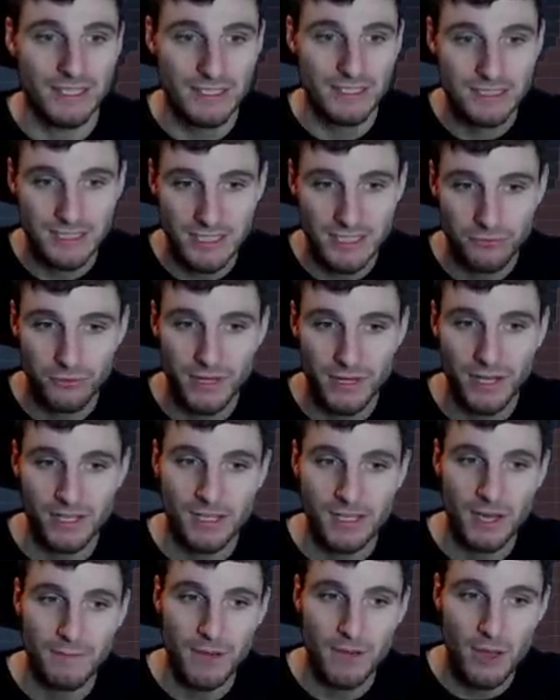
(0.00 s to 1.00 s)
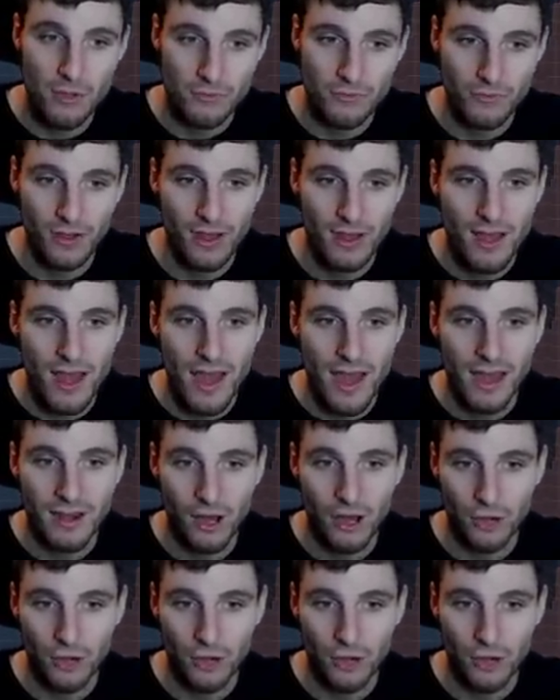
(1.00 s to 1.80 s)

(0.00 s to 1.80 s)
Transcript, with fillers: Let's see if we like come over and